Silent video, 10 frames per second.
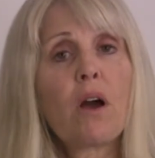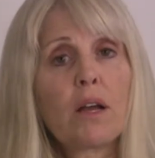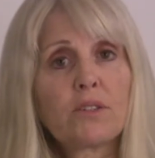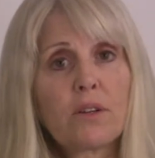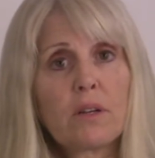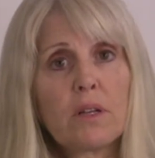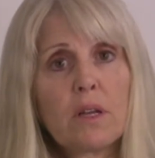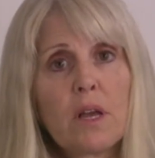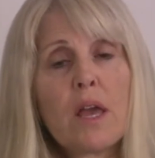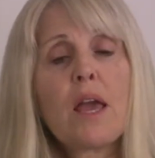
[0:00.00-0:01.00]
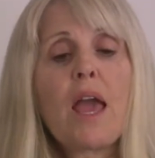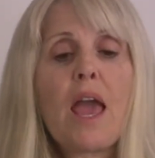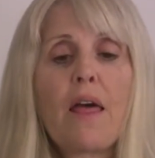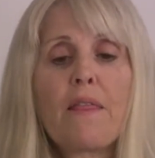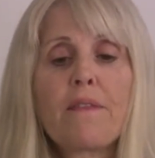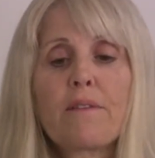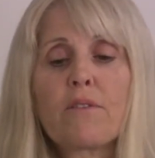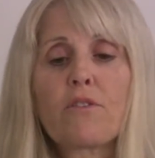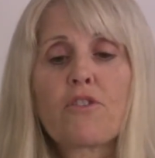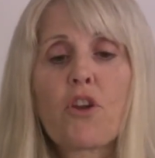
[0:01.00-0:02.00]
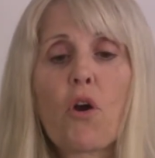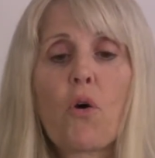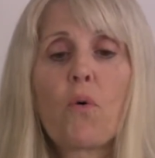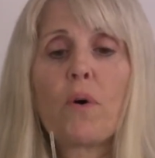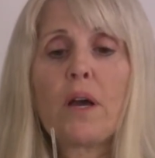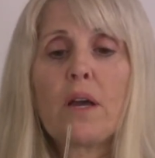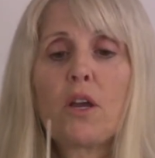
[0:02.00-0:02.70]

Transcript: nozzle, and so